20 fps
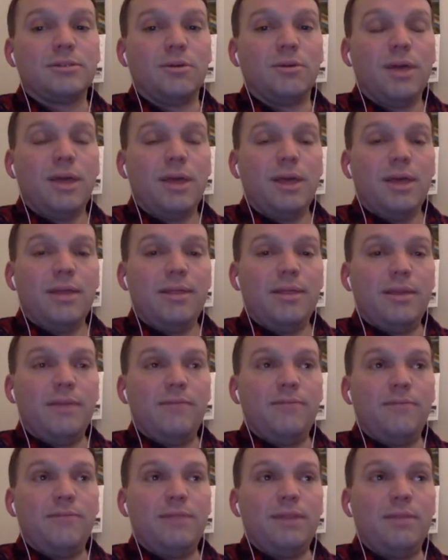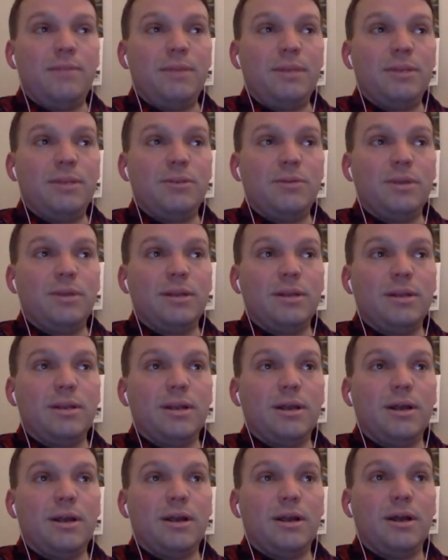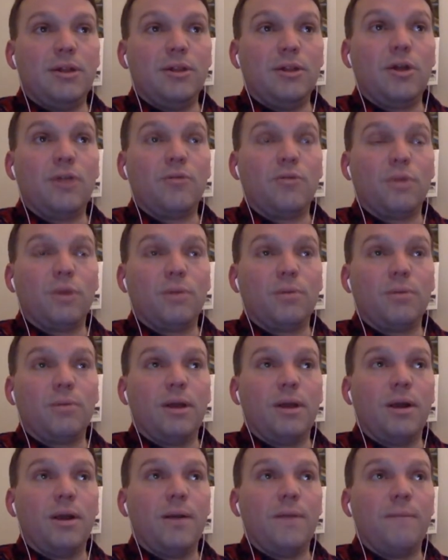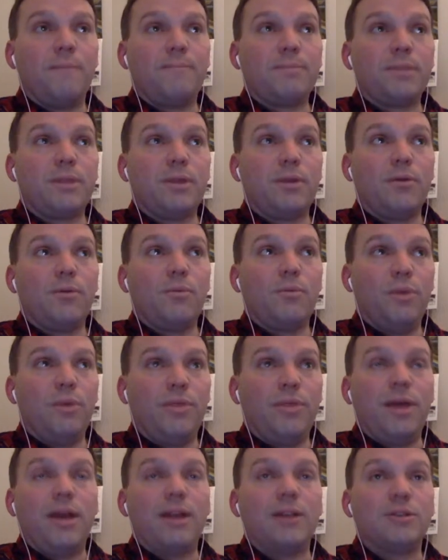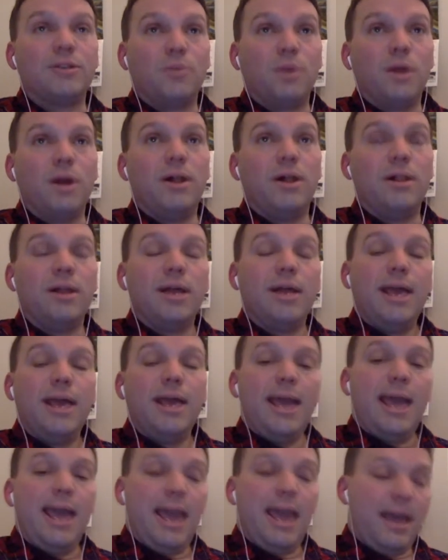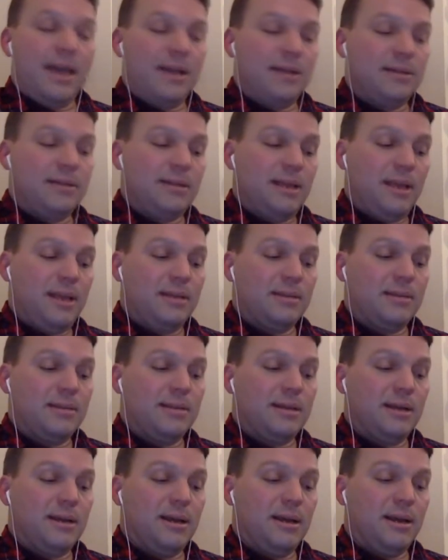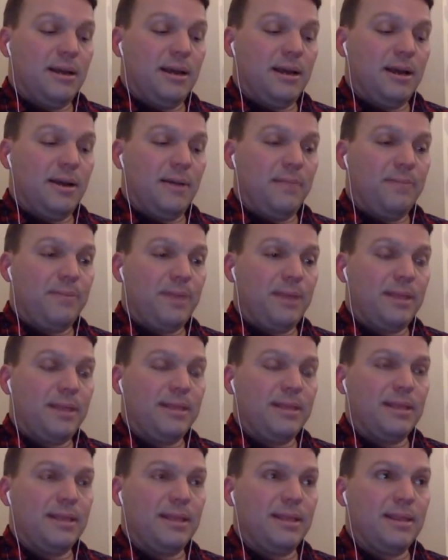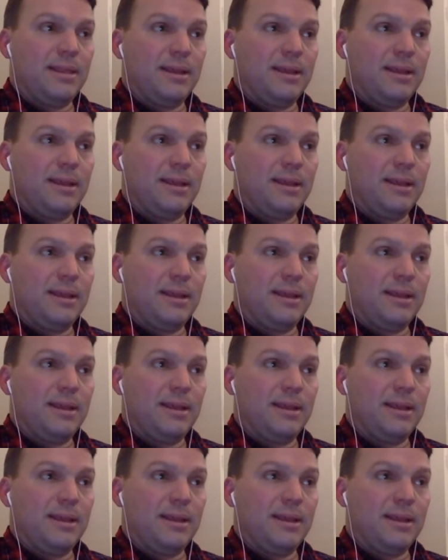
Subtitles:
So they've been doing a lot of work with that as well, and I think that